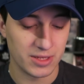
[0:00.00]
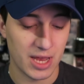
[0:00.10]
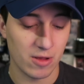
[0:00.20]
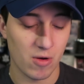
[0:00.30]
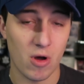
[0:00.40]

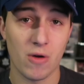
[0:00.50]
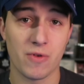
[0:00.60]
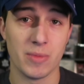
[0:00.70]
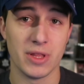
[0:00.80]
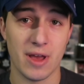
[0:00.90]
Taylor Hall
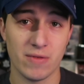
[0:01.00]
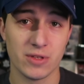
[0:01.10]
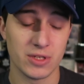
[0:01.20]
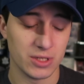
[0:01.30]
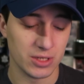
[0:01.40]
from the
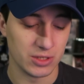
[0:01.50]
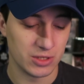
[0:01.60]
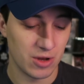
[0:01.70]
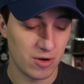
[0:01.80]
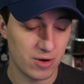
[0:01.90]
Devils, this is
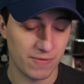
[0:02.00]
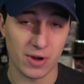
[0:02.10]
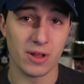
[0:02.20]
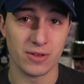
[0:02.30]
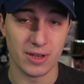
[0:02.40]
his third. I
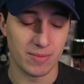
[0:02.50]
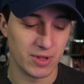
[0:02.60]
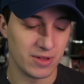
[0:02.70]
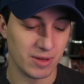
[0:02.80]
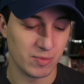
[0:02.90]
forgot to
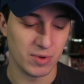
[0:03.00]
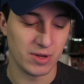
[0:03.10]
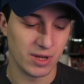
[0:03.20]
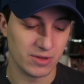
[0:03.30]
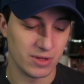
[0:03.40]
name the teams,
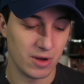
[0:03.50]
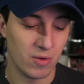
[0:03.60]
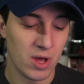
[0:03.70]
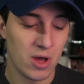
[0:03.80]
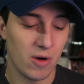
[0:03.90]
but you guys
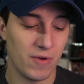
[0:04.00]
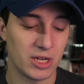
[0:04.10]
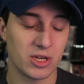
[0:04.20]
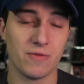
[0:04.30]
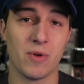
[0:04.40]
know.
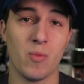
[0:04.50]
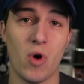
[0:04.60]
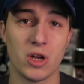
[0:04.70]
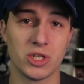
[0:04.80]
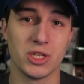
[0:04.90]
Ovechkin from
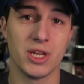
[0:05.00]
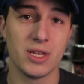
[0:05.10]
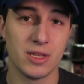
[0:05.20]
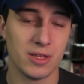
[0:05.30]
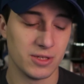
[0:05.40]

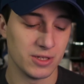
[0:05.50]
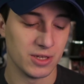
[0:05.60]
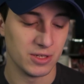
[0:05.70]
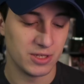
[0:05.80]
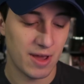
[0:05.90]
Washington, this
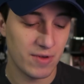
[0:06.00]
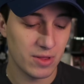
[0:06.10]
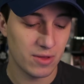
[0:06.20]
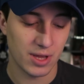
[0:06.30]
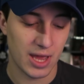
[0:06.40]
is his
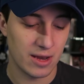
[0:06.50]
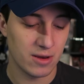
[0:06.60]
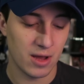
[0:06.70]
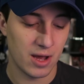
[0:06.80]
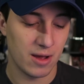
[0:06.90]
seventh.
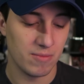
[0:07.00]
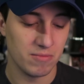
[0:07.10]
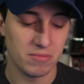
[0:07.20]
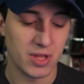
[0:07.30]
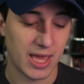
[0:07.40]
Again,
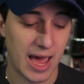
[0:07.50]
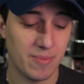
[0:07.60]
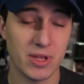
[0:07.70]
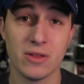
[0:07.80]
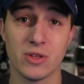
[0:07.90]
the
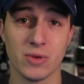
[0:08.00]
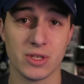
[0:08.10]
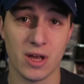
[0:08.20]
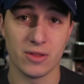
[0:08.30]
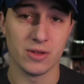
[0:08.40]
captain, so
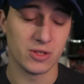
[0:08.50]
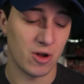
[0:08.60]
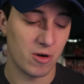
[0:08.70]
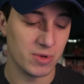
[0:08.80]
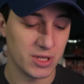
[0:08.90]
he's got the
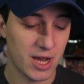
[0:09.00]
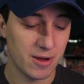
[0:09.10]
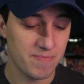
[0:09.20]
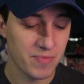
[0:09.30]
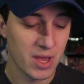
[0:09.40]
star beside
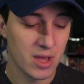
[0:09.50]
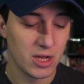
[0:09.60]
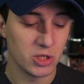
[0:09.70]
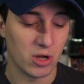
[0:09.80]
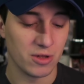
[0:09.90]
him.
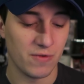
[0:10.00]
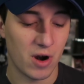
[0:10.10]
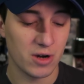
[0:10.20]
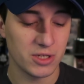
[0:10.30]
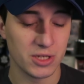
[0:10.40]
John
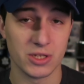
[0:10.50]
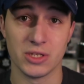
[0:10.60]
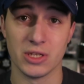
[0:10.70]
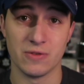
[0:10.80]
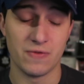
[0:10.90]
Tavares, this
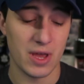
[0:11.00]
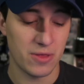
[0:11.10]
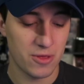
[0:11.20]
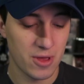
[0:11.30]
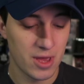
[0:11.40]
is his
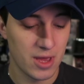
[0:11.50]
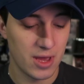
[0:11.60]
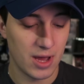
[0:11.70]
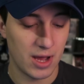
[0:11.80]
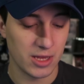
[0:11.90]
fifth.
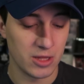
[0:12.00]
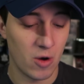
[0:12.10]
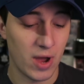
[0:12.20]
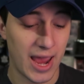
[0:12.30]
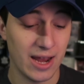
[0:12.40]

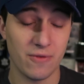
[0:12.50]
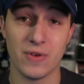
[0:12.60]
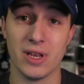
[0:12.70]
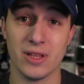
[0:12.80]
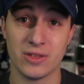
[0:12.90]
Noah
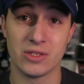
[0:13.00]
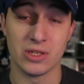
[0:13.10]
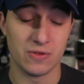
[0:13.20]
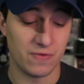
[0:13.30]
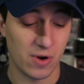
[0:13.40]
Hanifin, this
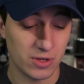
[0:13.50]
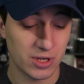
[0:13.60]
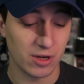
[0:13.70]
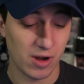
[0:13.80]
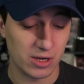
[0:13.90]
is his
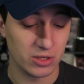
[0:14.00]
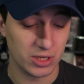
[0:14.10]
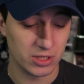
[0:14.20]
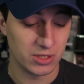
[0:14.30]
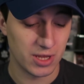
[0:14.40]
first.
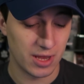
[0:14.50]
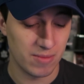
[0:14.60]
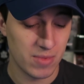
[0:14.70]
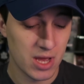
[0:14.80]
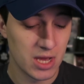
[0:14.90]
Congratulations to
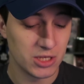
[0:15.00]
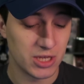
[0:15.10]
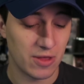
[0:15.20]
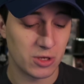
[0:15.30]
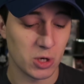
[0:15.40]
him.
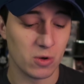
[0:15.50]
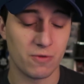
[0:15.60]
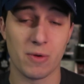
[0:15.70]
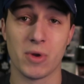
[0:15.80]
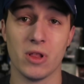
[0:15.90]
Seth
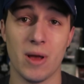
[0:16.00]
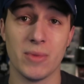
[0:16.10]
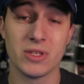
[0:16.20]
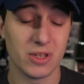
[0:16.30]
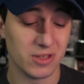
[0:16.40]
Jones from
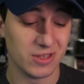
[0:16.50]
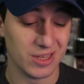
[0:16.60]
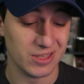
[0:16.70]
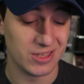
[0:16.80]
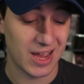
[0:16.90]
Columbus, this is
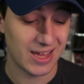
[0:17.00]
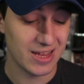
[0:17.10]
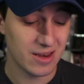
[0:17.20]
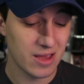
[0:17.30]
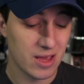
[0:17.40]
his
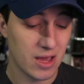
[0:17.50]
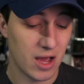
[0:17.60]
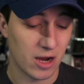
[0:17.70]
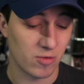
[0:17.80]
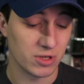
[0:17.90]
second.
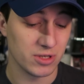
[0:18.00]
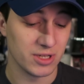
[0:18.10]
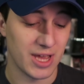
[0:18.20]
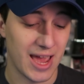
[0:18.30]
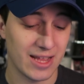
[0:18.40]
Chris
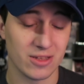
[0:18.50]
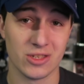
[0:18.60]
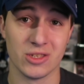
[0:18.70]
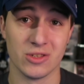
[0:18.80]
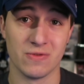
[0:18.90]
Letang,
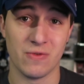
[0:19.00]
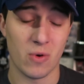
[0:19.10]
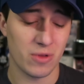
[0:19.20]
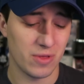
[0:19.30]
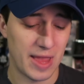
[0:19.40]
this is his
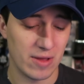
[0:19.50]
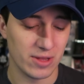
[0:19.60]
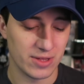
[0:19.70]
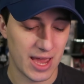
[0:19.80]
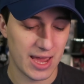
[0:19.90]
fourth. Now,
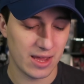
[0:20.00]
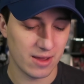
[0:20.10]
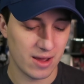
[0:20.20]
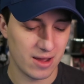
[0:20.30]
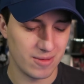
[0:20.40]

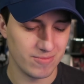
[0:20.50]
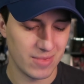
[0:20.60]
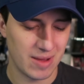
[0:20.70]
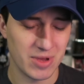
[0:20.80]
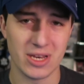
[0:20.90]

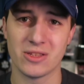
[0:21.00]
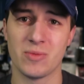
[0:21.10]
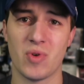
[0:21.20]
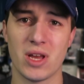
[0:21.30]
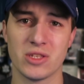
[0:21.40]
Letang, I mean, it
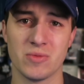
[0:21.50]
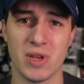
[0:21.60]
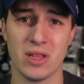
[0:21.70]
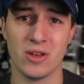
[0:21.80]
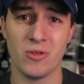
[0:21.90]
surprises
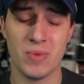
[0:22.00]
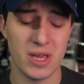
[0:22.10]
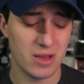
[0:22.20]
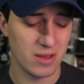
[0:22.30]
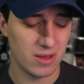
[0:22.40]
me a little
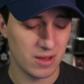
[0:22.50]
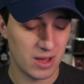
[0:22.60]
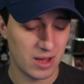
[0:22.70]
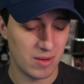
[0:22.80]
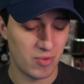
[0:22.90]
bit.
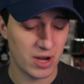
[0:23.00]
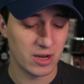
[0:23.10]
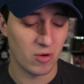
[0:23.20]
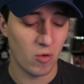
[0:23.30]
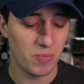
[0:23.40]

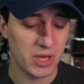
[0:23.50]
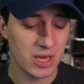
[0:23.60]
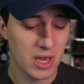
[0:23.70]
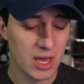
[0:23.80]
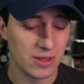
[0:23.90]
Braden
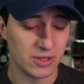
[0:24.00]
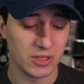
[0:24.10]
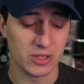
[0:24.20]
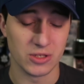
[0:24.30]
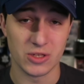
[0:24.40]
Holtby,
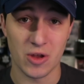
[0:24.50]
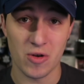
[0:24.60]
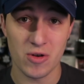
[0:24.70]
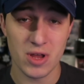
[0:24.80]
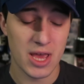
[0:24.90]
this is his
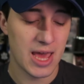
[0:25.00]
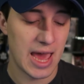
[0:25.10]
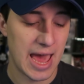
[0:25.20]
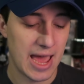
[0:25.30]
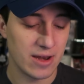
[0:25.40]
third.
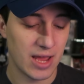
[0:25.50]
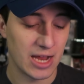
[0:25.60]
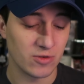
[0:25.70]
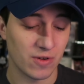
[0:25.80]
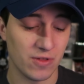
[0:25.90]
And
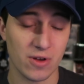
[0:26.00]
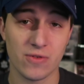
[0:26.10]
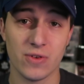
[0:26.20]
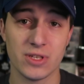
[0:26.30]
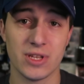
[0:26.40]
Henrik
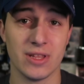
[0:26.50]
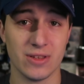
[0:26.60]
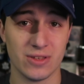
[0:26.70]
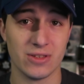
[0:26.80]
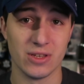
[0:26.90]
Lundqvist, and
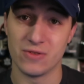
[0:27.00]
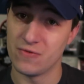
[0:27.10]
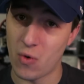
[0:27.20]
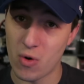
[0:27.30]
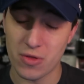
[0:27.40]
this is his
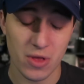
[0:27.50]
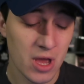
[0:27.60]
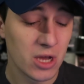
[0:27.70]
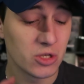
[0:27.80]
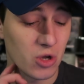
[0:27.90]
fourth.
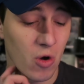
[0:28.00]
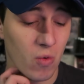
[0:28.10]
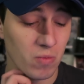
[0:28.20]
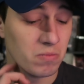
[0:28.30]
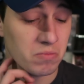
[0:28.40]

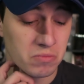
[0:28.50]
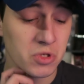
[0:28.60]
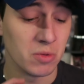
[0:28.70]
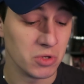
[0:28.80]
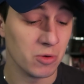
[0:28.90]
So,
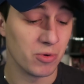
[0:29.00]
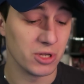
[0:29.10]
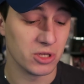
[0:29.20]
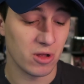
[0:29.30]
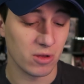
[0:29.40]
some two
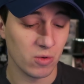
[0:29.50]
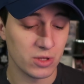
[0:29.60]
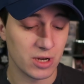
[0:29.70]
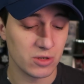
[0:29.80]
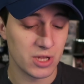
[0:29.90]
pretty solid
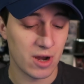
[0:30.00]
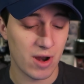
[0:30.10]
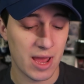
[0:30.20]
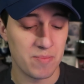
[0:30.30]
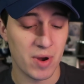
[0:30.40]
goaltenders
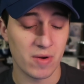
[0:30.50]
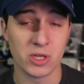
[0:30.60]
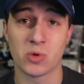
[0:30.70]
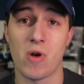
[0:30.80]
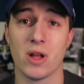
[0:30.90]
there. And
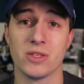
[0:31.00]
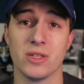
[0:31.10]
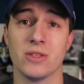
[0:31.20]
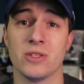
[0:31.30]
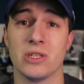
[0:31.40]
Barry
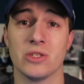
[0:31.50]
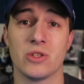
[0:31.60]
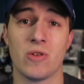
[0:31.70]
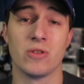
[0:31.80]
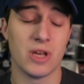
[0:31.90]
Trotz, and this is
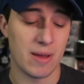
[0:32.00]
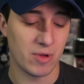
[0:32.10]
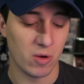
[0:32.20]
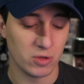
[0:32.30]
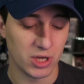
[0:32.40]
his third
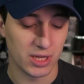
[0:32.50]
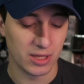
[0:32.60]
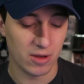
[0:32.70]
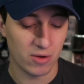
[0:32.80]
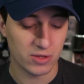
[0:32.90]
time coaching
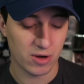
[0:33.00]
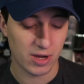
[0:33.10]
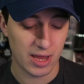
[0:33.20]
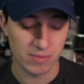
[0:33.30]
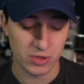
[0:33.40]
in the
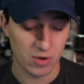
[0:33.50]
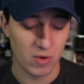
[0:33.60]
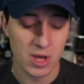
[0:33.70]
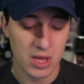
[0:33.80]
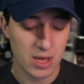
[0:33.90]
All-Star game.
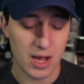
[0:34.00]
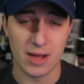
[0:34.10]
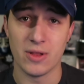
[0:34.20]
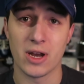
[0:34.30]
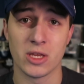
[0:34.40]
So,
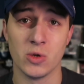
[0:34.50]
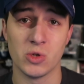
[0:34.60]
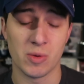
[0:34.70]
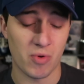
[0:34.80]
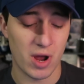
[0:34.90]
not a
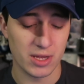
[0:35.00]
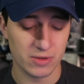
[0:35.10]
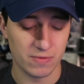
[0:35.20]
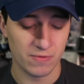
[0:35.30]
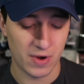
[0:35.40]
huge
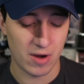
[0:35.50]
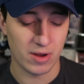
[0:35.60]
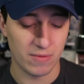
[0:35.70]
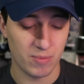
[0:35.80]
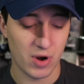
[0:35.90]
surprise.
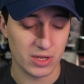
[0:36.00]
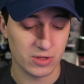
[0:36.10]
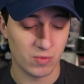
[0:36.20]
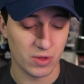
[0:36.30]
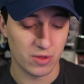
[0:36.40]
Very
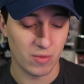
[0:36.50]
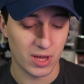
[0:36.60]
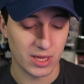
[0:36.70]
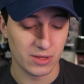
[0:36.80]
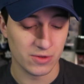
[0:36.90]
impressed with the
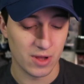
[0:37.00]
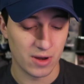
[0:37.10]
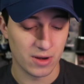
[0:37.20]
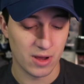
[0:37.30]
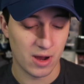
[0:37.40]
way he's
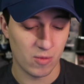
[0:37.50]
done,